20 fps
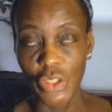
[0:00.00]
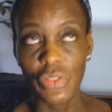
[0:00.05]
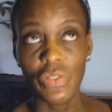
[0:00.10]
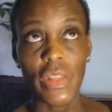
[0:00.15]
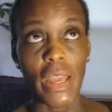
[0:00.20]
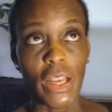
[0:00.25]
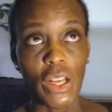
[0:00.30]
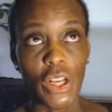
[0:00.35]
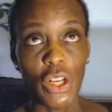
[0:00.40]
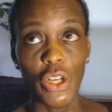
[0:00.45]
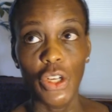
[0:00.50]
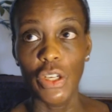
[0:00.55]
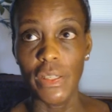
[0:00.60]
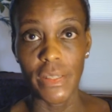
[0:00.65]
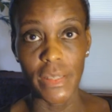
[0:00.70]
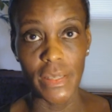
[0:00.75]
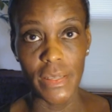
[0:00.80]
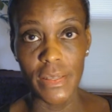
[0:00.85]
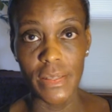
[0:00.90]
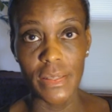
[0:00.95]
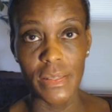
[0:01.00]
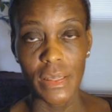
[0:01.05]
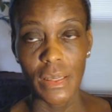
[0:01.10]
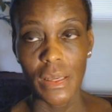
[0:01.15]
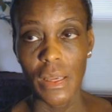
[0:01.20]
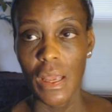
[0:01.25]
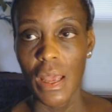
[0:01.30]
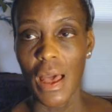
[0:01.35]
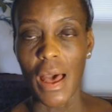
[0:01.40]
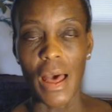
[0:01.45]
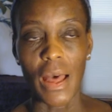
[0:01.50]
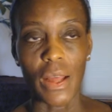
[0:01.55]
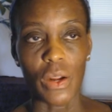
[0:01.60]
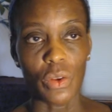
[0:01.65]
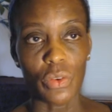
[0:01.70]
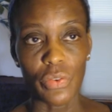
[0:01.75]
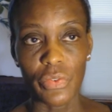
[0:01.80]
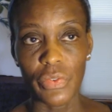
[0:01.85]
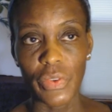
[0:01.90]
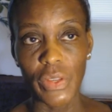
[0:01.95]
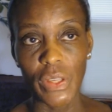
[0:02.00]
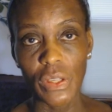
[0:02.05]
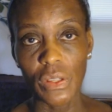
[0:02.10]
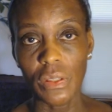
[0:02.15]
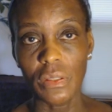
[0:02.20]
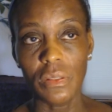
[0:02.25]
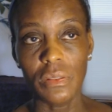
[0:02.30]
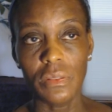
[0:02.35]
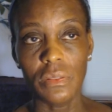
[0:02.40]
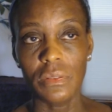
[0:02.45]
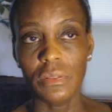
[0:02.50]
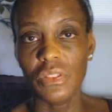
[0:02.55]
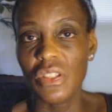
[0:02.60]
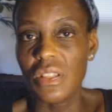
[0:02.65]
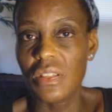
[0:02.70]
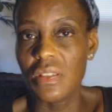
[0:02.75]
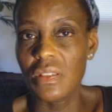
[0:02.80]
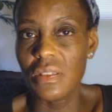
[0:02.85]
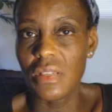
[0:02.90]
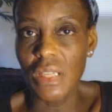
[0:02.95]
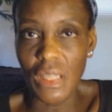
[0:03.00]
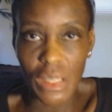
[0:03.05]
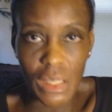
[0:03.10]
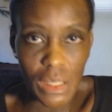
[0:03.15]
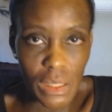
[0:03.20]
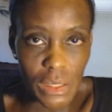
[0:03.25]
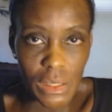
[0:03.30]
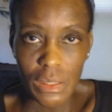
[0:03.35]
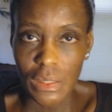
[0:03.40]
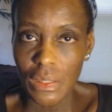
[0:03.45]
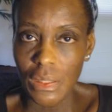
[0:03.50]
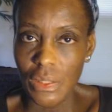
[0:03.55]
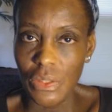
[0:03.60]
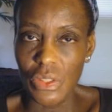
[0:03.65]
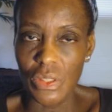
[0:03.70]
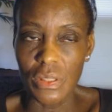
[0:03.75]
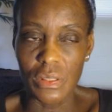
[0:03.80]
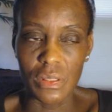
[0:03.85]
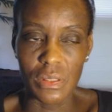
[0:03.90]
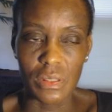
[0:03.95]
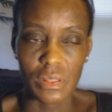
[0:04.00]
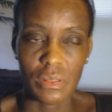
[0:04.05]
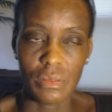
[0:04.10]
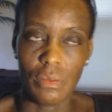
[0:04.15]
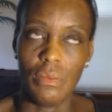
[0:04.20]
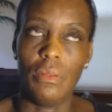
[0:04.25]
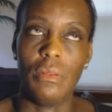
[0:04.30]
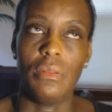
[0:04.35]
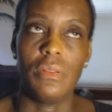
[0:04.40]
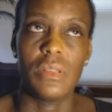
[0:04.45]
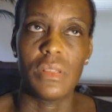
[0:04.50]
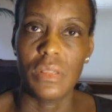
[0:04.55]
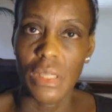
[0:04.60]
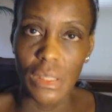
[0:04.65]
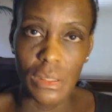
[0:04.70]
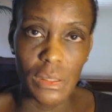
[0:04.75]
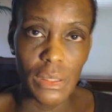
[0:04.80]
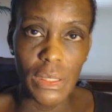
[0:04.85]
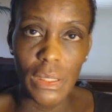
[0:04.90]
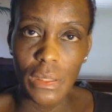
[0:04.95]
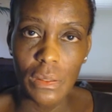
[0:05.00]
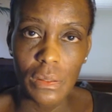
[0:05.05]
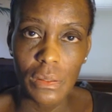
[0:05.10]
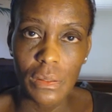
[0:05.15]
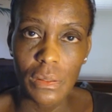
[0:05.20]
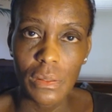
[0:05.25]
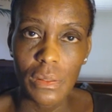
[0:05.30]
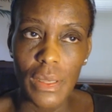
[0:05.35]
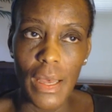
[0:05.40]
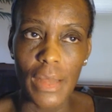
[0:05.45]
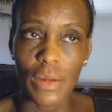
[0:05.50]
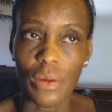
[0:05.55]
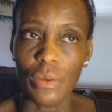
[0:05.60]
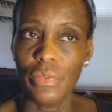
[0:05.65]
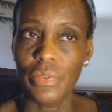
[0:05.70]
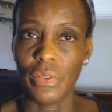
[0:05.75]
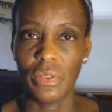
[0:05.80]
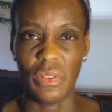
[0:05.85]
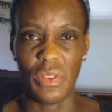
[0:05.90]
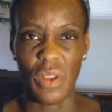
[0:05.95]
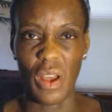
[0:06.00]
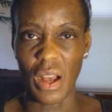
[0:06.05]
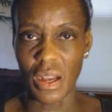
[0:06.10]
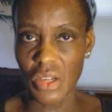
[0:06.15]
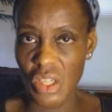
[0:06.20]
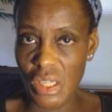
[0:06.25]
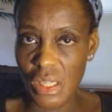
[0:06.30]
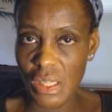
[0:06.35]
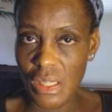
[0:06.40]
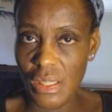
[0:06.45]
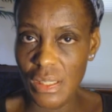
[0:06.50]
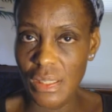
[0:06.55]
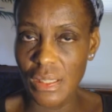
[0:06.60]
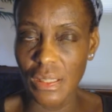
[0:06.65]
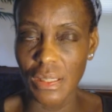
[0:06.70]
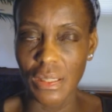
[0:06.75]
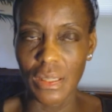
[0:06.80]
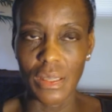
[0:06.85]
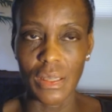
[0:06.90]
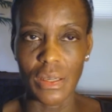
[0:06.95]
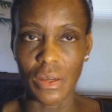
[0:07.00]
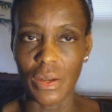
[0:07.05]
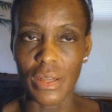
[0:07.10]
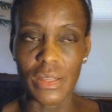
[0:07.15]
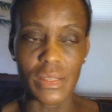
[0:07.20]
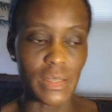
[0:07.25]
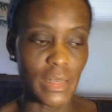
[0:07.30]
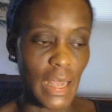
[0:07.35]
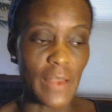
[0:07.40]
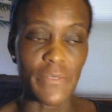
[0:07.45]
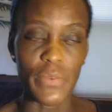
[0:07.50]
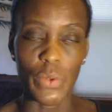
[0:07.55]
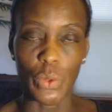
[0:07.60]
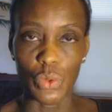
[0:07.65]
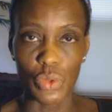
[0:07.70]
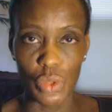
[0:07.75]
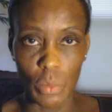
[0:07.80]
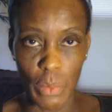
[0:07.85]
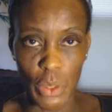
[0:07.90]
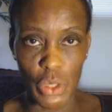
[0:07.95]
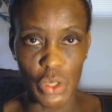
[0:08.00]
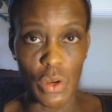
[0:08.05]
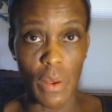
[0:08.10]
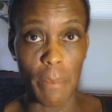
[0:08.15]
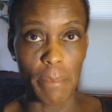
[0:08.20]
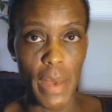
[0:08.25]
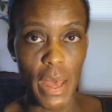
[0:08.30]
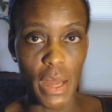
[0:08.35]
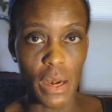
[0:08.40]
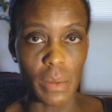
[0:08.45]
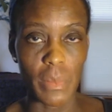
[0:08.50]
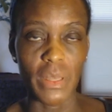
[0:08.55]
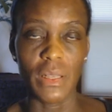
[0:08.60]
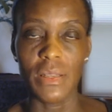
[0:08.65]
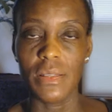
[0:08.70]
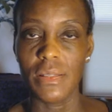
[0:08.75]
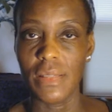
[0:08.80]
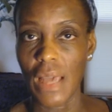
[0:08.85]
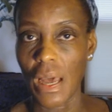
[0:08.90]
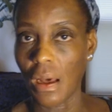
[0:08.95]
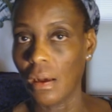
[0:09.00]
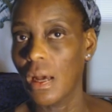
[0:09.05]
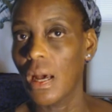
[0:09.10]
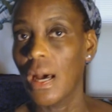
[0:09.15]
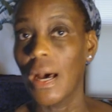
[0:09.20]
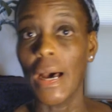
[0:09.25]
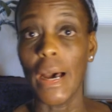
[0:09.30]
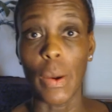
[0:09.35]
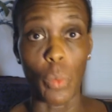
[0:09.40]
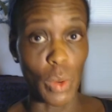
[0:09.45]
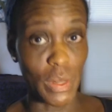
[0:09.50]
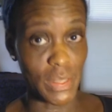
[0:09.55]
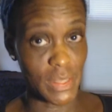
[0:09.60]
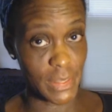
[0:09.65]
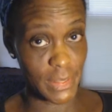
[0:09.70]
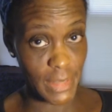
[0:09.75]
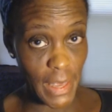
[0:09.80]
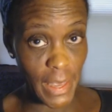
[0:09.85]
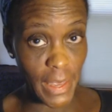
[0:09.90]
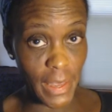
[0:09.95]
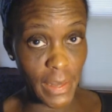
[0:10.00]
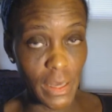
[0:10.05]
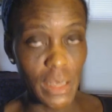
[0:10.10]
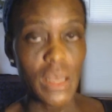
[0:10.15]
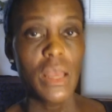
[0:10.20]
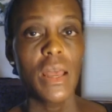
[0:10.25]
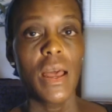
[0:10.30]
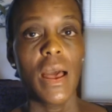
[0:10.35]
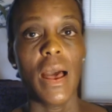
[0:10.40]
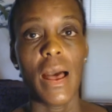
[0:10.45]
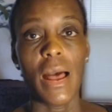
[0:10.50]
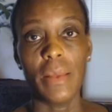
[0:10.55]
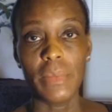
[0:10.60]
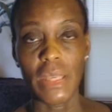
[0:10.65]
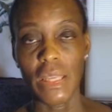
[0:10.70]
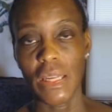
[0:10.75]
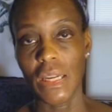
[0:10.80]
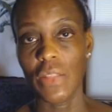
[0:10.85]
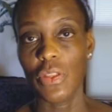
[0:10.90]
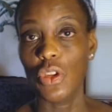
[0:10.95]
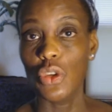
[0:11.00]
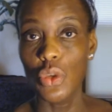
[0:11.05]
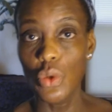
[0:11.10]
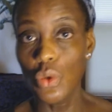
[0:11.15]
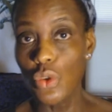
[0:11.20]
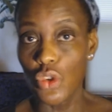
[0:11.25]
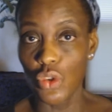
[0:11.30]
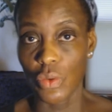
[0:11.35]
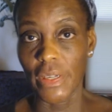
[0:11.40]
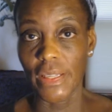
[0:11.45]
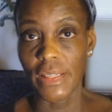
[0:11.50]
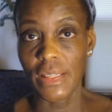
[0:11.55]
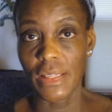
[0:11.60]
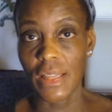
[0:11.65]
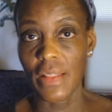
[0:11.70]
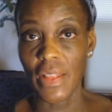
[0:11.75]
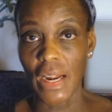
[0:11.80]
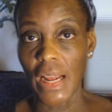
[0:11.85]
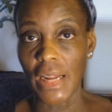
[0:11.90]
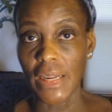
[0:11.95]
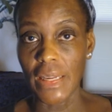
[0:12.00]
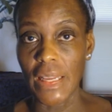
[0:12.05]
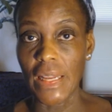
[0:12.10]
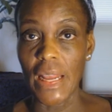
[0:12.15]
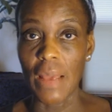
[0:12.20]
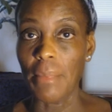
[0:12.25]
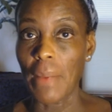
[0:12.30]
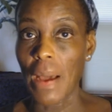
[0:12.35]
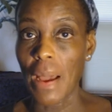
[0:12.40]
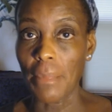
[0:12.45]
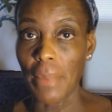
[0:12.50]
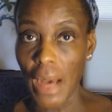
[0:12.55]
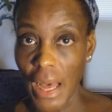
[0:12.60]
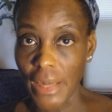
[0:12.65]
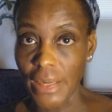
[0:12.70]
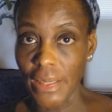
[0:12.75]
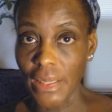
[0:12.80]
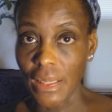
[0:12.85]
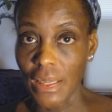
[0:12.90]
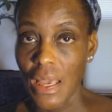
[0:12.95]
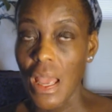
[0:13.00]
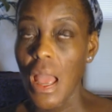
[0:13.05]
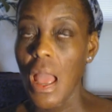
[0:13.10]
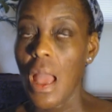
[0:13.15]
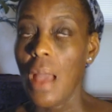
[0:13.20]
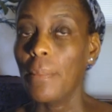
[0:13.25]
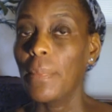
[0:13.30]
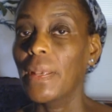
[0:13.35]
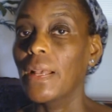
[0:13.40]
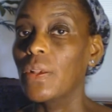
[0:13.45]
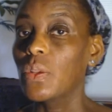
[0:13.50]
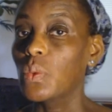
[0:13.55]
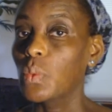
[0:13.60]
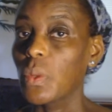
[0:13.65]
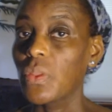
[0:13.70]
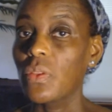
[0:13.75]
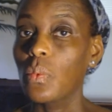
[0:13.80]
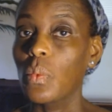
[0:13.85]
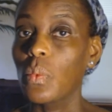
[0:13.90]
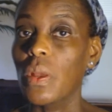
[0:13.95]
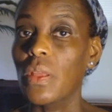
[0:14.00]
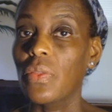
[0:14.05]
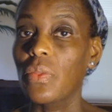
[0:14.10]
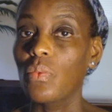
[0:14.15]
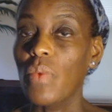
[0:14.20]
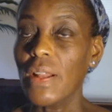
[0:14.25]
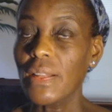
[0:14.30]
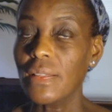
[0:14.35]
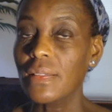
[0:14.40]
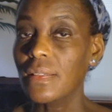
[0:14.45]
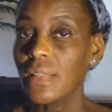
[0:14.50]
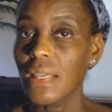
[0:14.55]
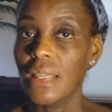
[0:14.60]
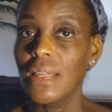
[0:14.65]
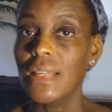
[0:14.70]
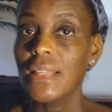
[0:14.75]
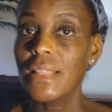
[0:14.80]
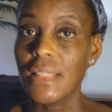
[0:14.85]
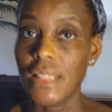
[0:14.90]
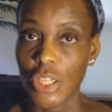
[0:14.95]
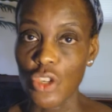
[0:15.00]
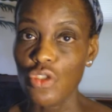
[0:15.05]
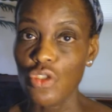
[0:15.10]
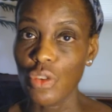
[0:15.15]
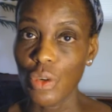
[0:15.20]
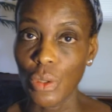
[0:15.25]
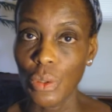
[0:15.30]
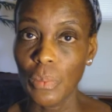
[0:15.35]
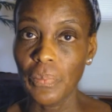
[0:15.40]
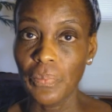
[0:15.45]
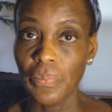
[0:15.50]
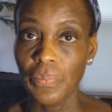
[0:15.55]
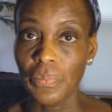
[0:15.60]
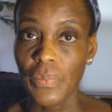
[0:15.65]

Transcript: Thank goodness. I don't feel sick, just sickly. I don't feel nauseous. It's like I feel so much better because now, once again, I'm getting the nutrients that I need in my body. Because with red skin syndrome,